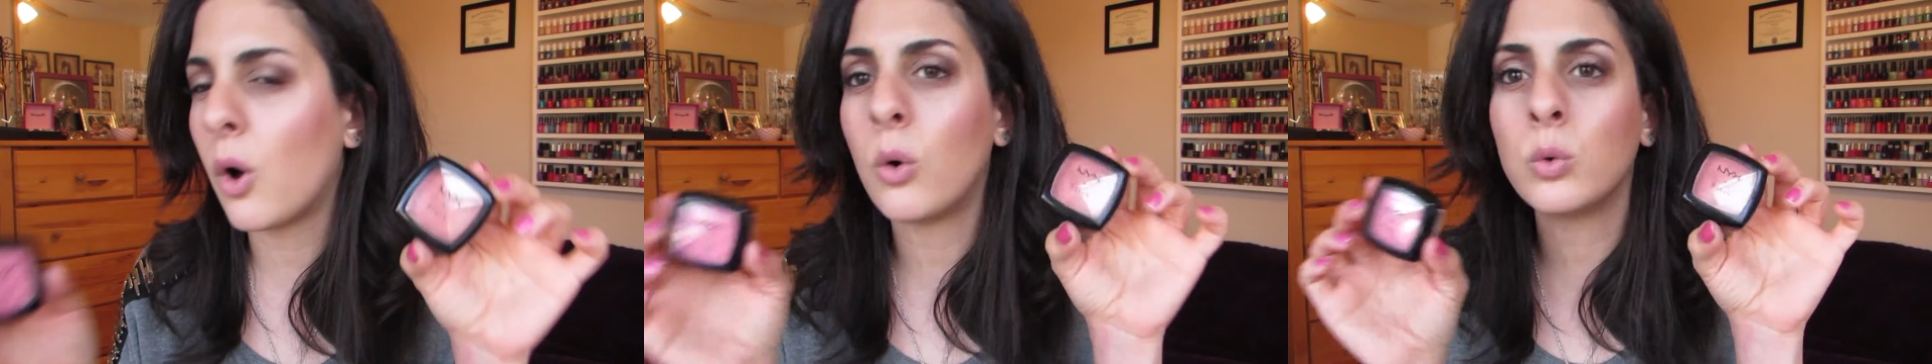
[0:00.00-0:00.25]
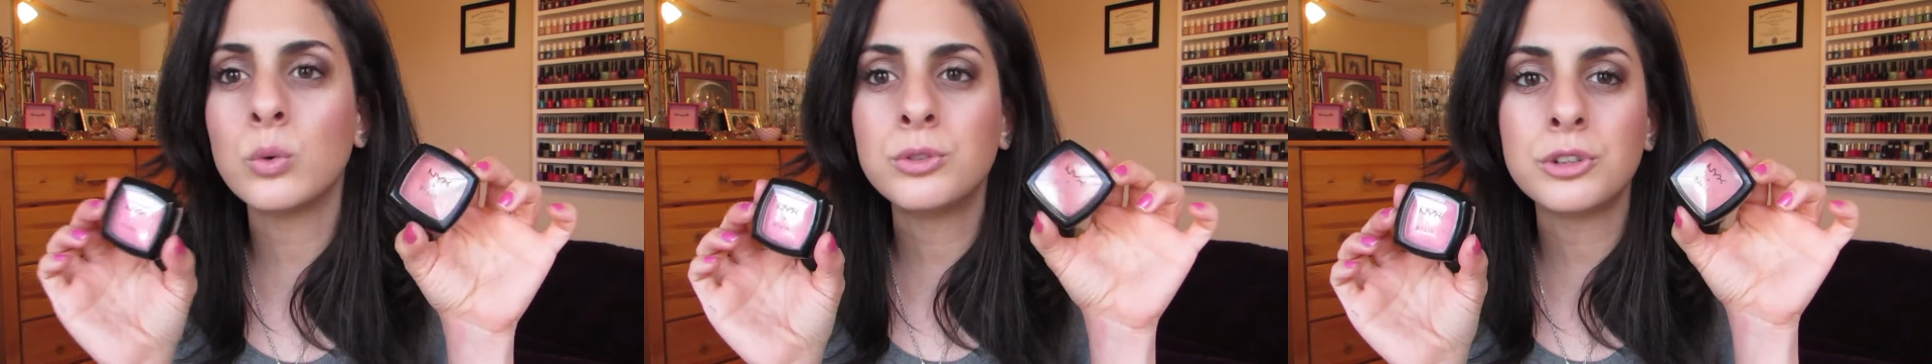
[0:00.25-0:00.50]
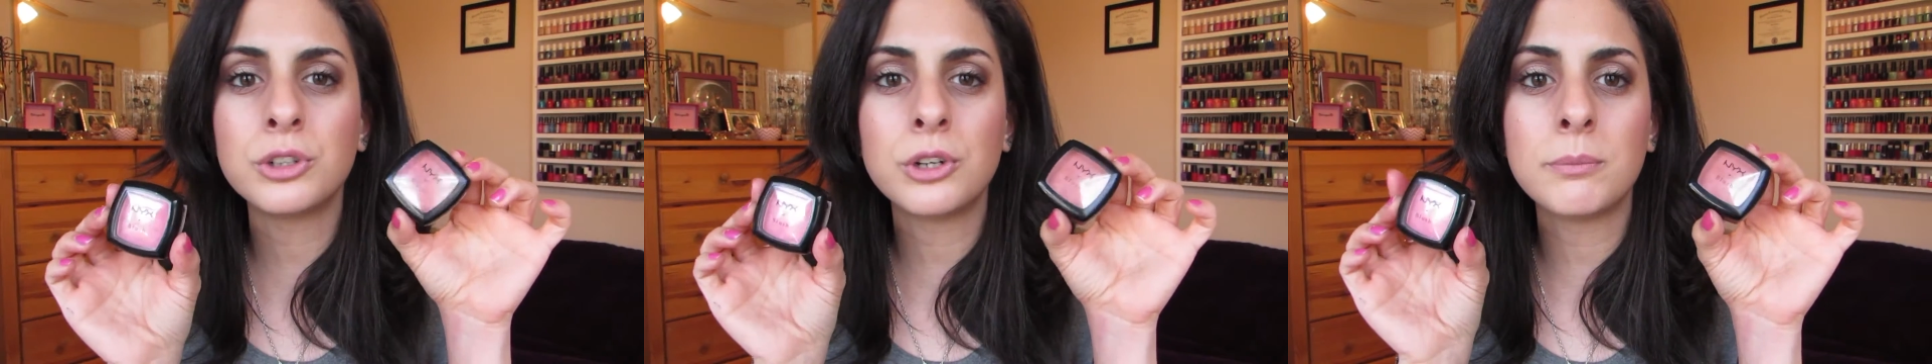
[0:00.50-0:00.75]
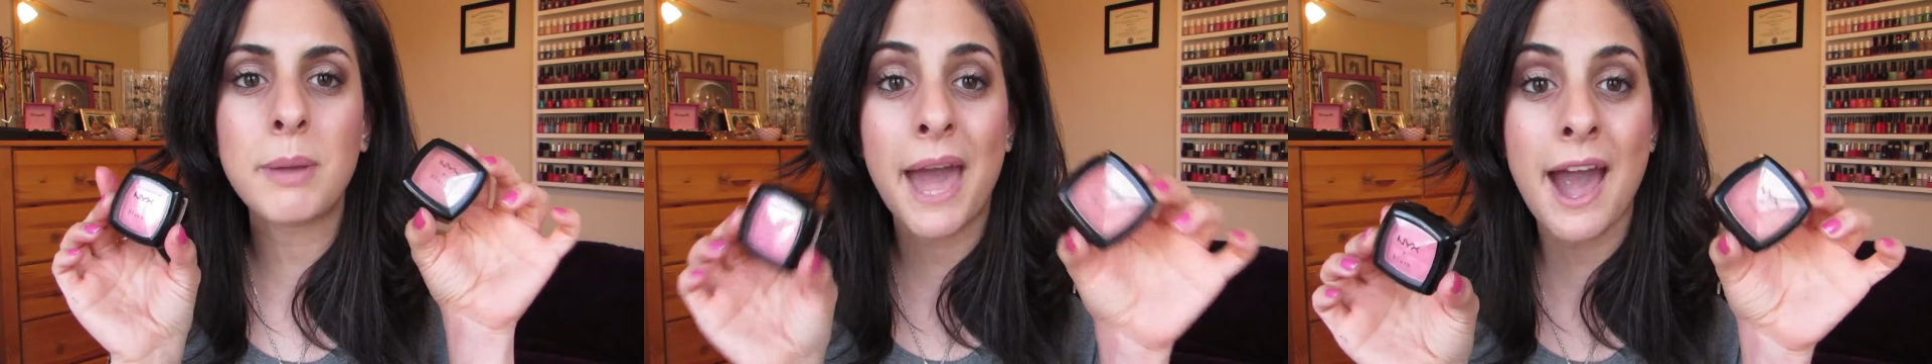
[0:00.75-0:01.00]

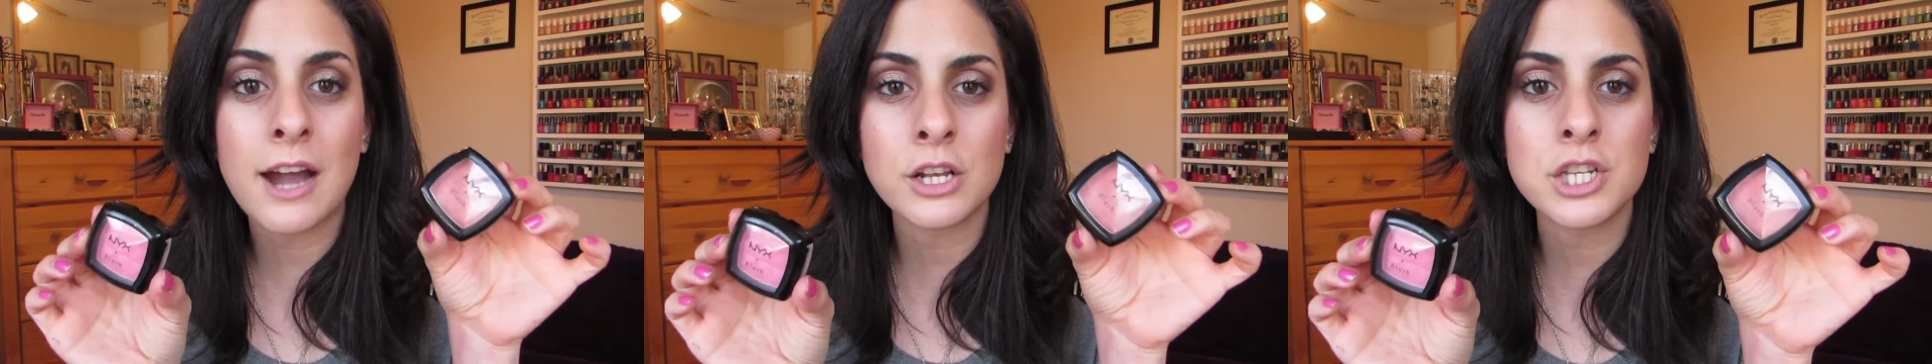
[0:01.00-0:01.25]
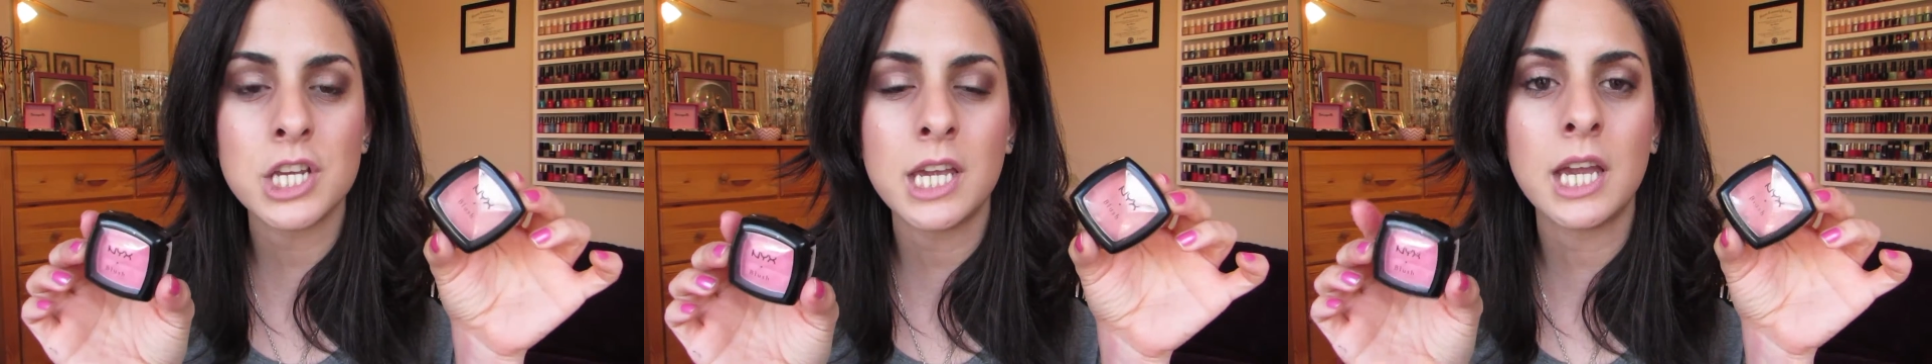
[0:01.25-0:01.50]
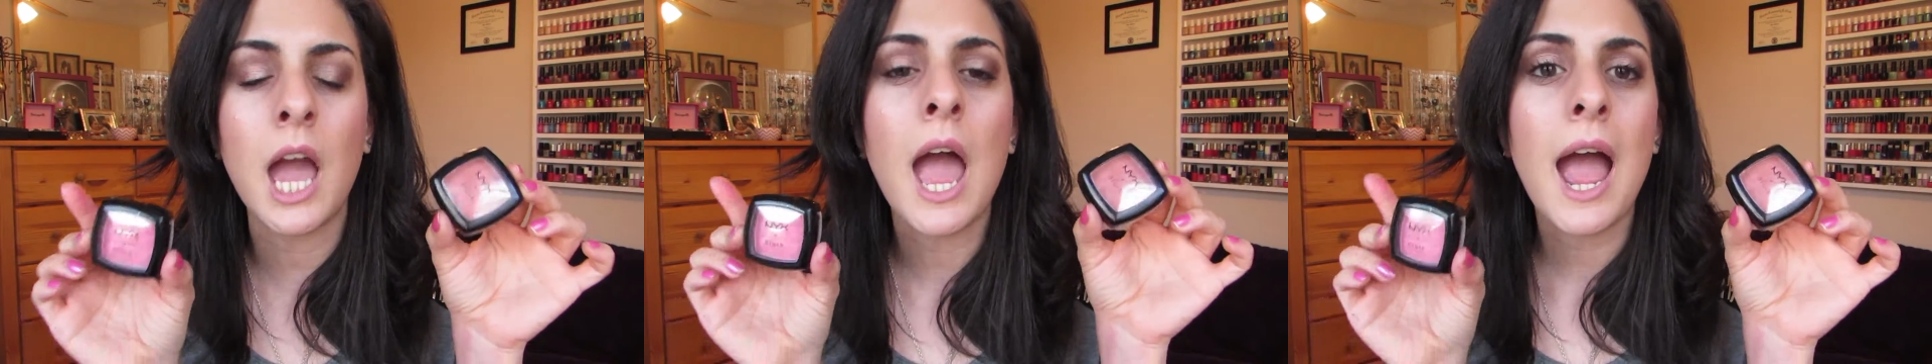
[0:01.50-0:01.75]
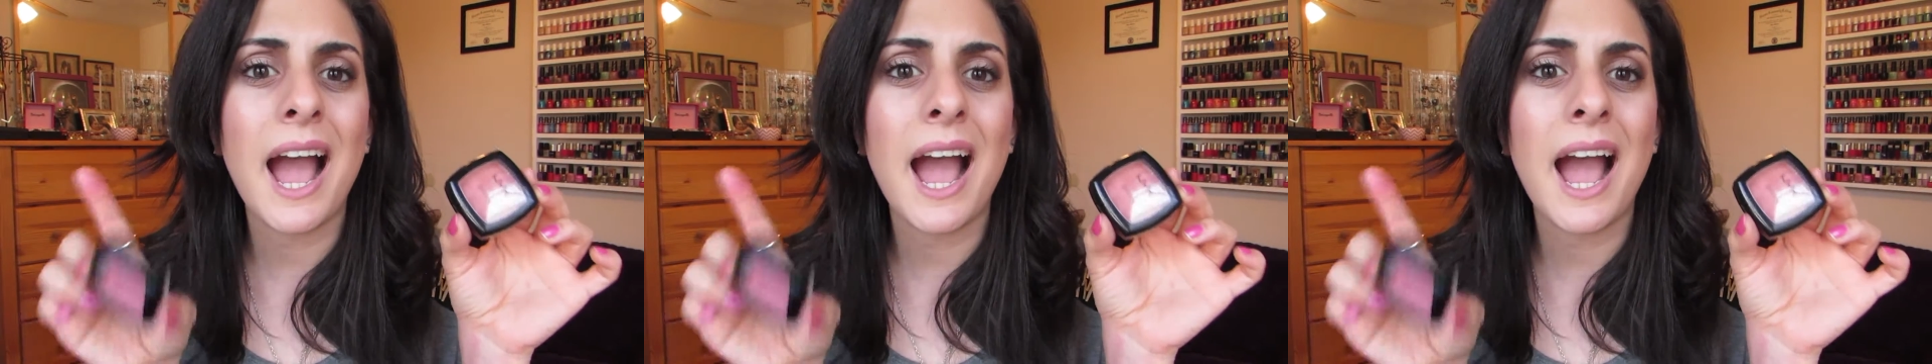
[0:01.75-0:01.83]
older packaging.